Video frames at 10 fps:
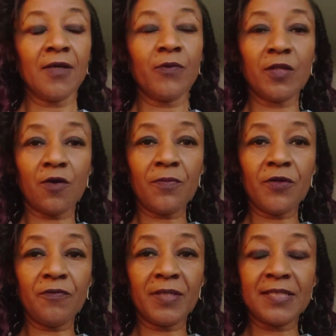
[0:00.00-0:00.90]
with our
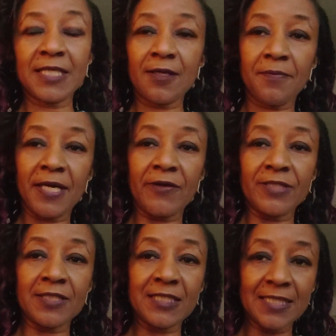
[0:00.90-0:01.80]
movements in
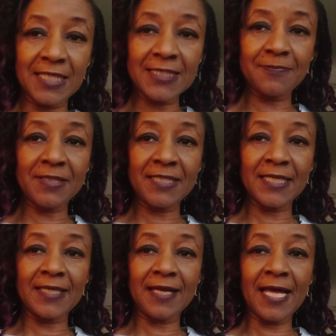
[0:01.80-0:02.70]
comparison to this
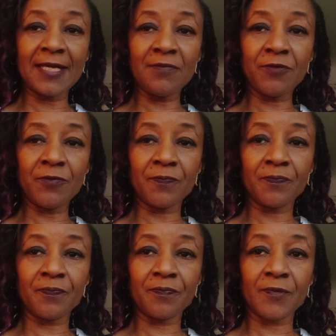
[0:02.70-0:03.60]
particular animal,
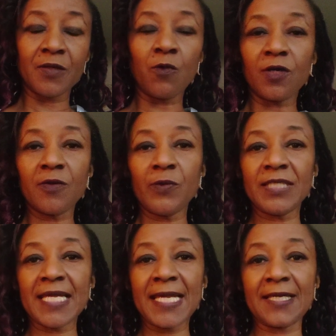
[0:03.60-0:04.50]
what can we
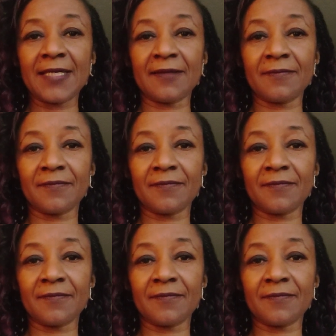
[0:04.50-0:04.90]
take?